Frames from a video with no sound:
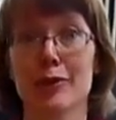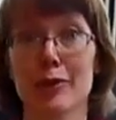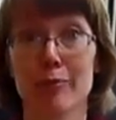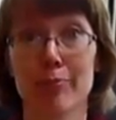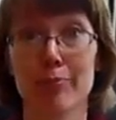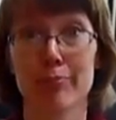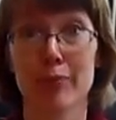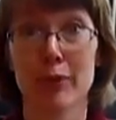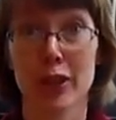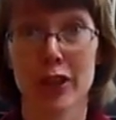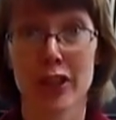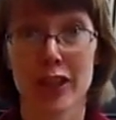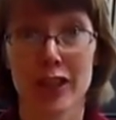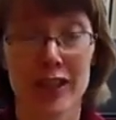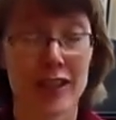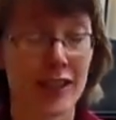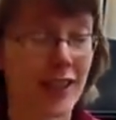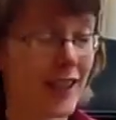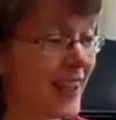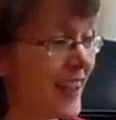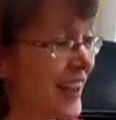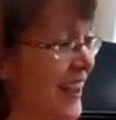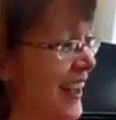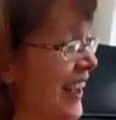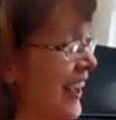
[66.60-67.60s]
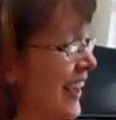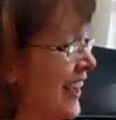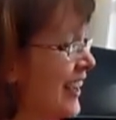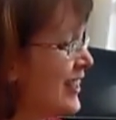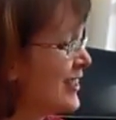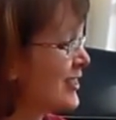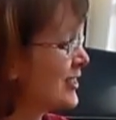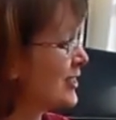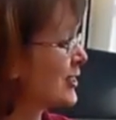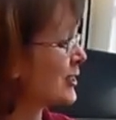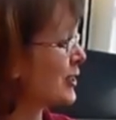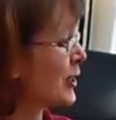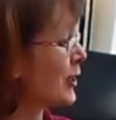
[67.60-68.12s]
was a book.
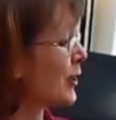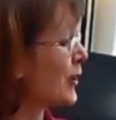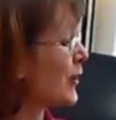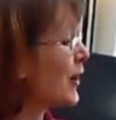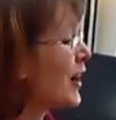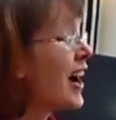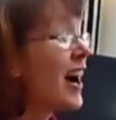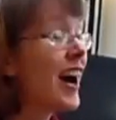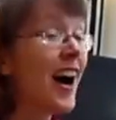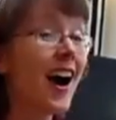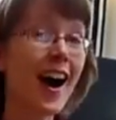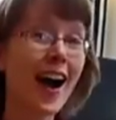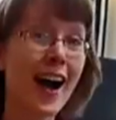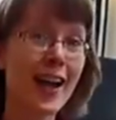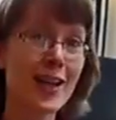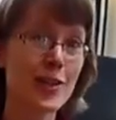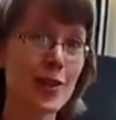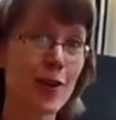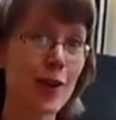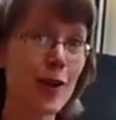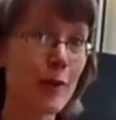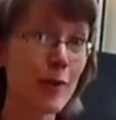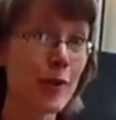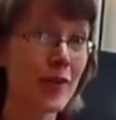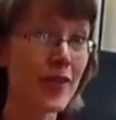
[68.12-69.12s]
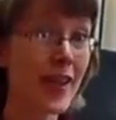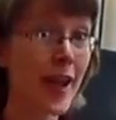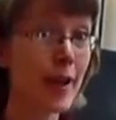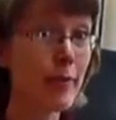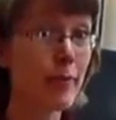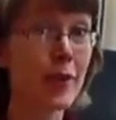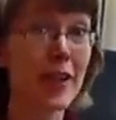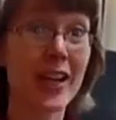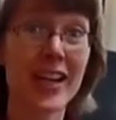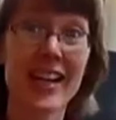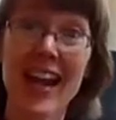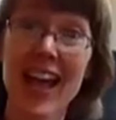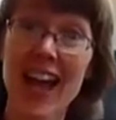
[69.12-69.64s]
And so I started with that
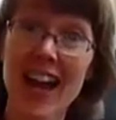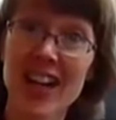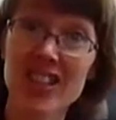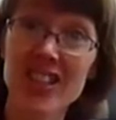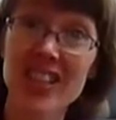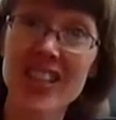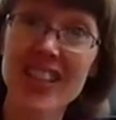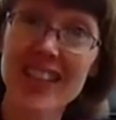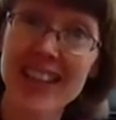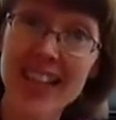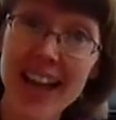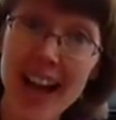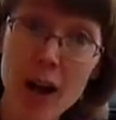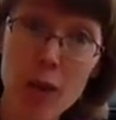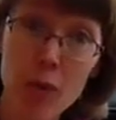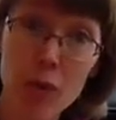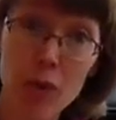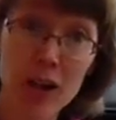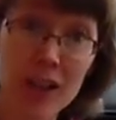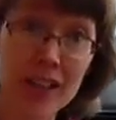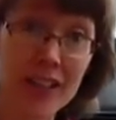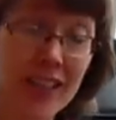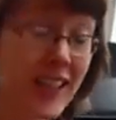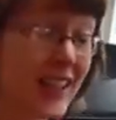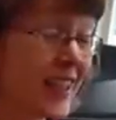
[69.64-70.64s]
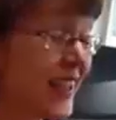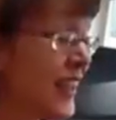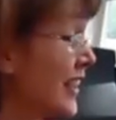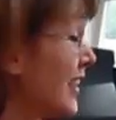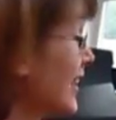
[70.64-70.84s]
book, and actually that one